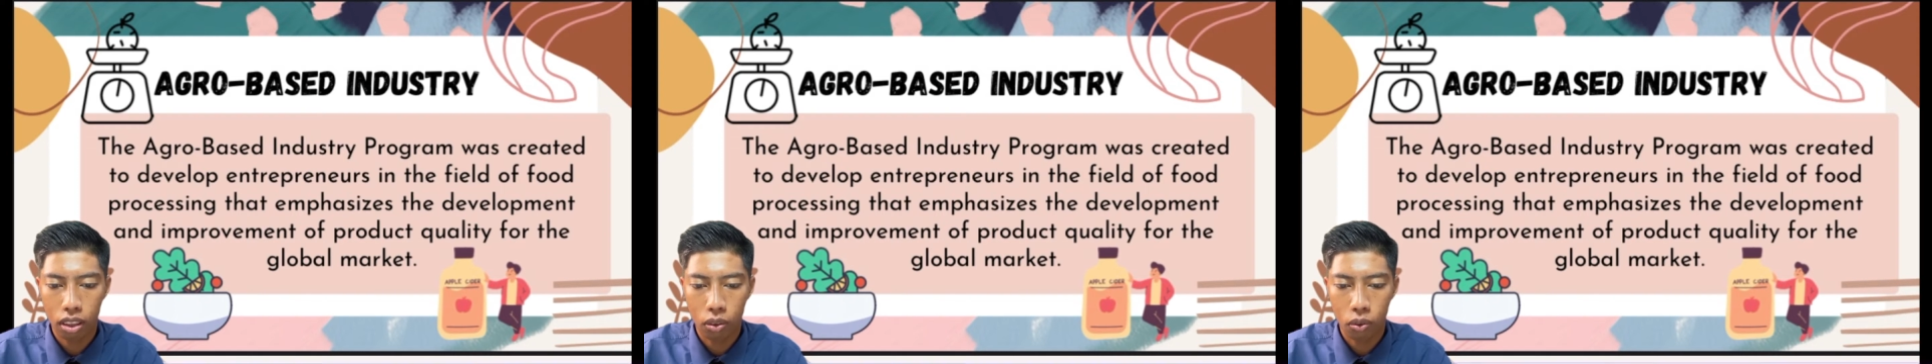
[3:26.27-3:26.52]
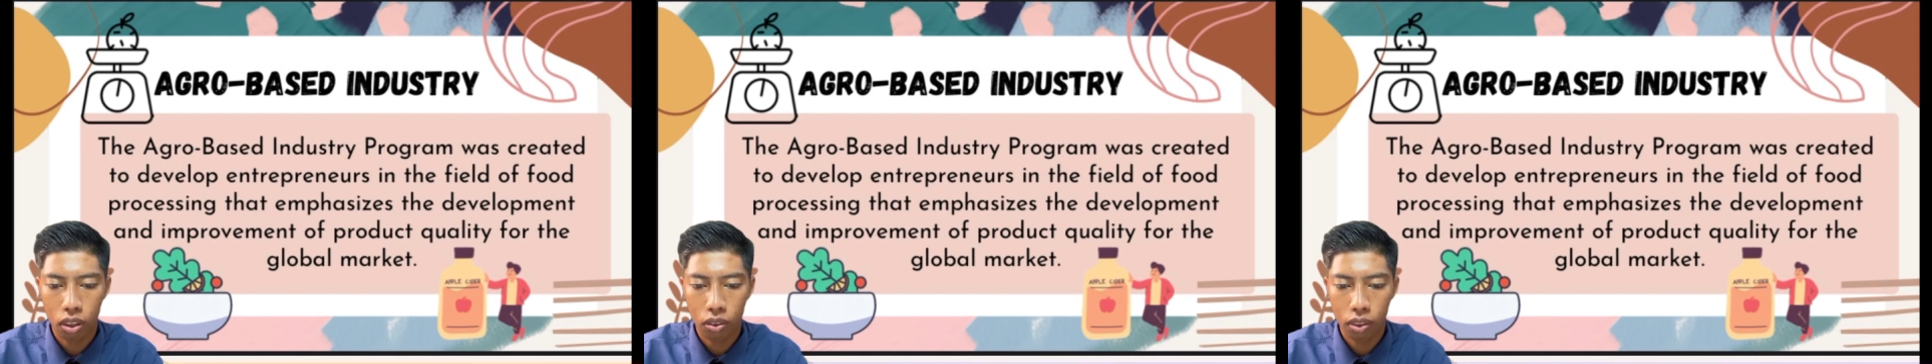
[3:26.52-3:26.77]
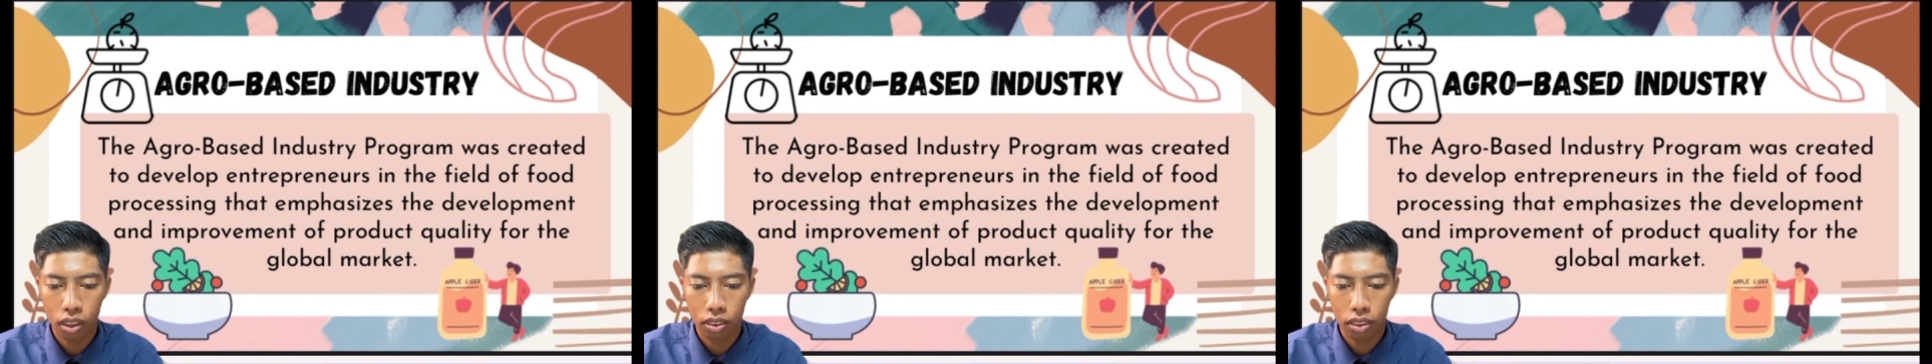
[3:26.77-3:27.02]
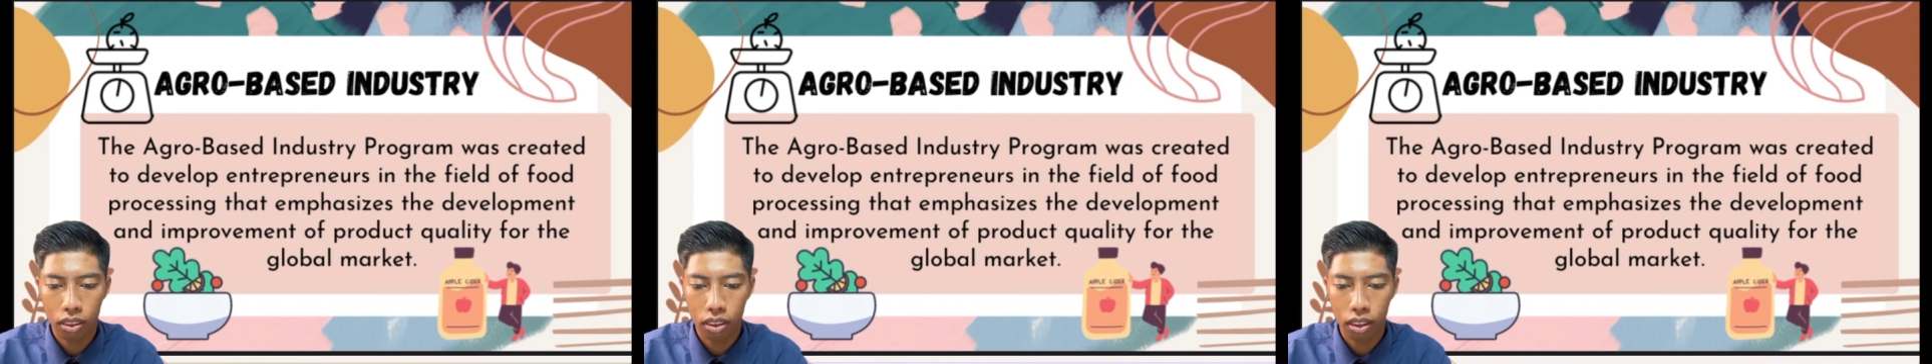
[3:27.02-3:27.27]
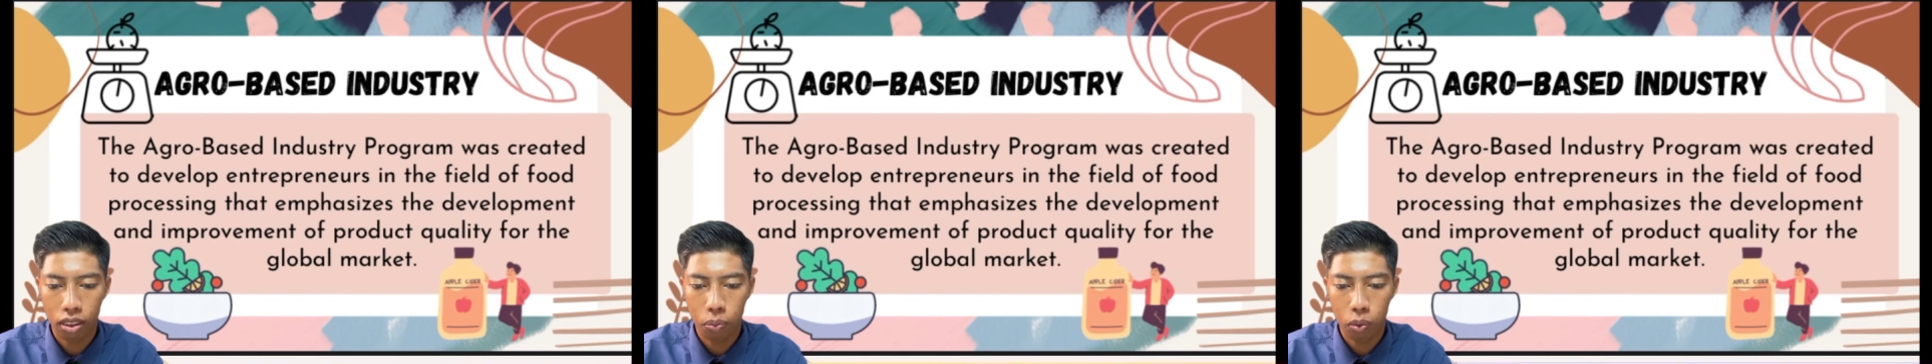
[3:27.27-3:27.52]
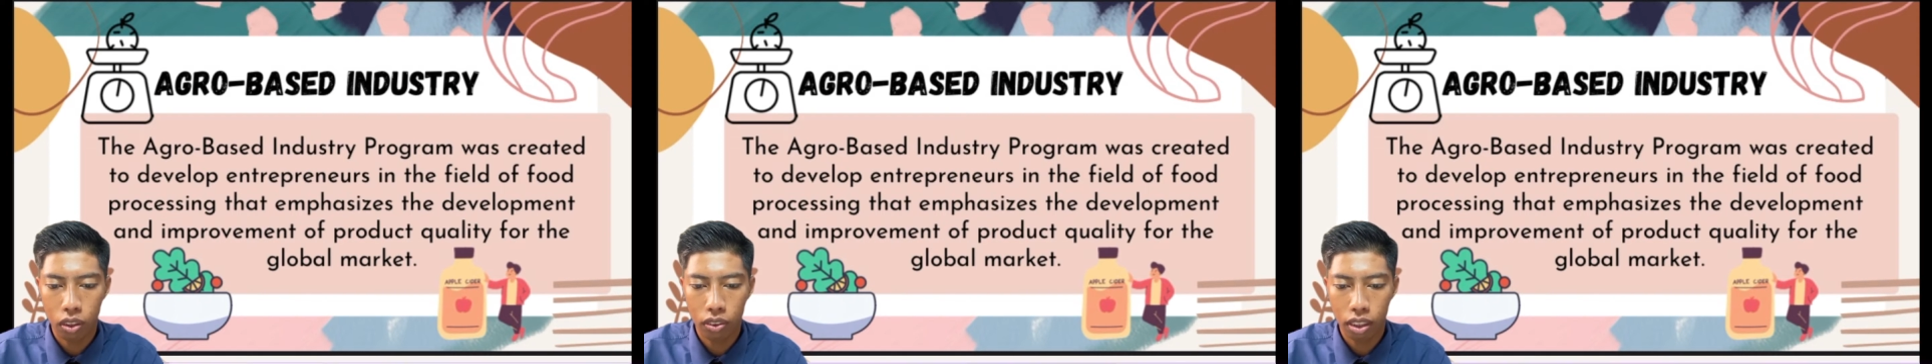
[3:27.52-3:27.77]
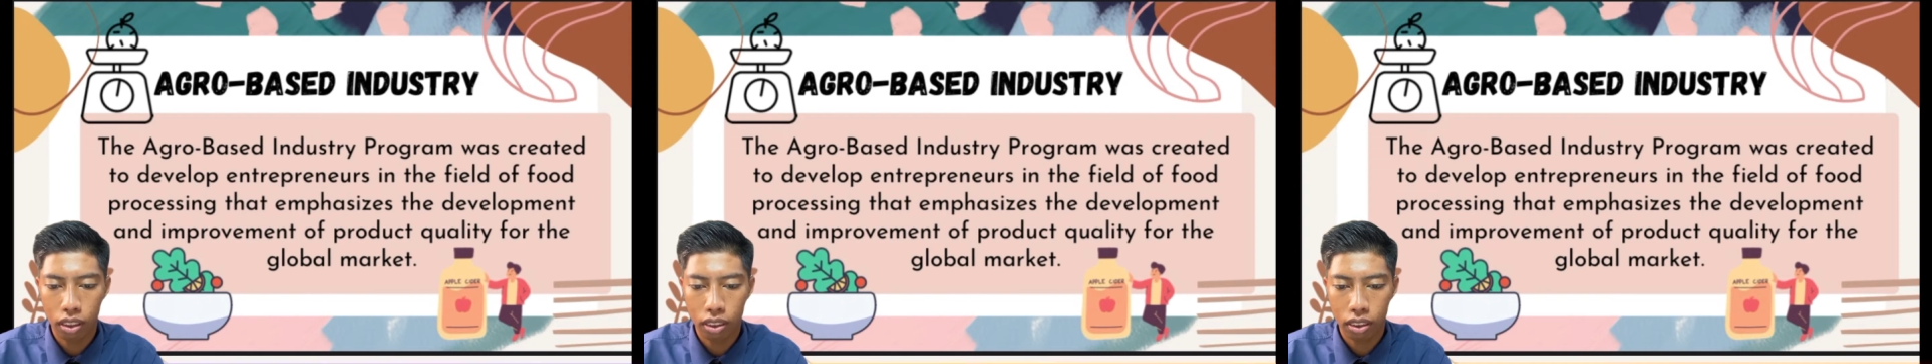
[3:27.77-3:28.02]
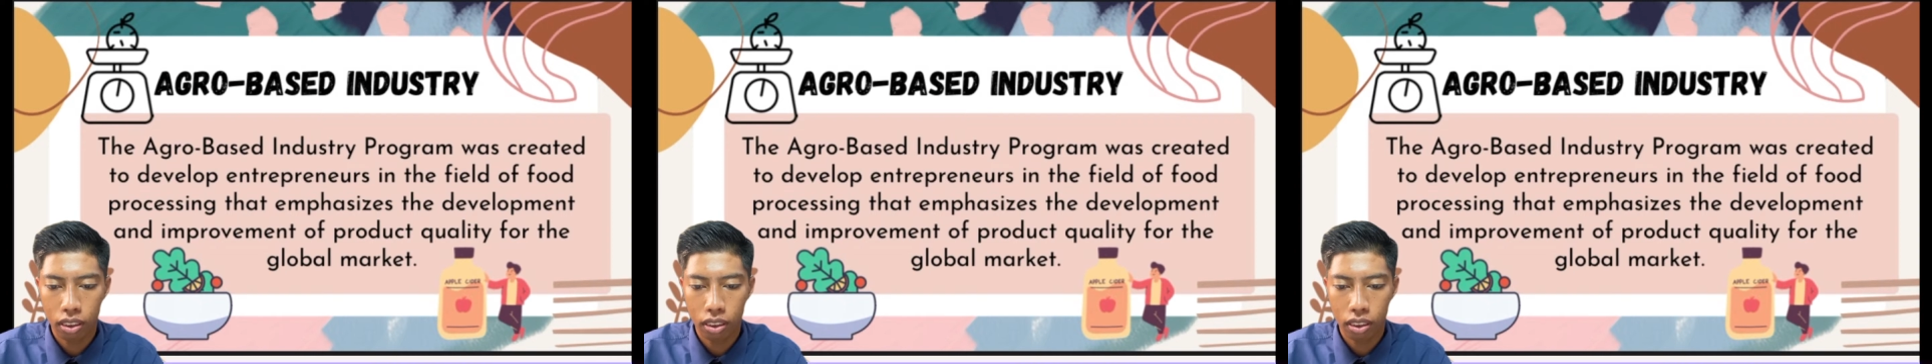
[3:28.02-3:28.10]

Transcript: it involves the process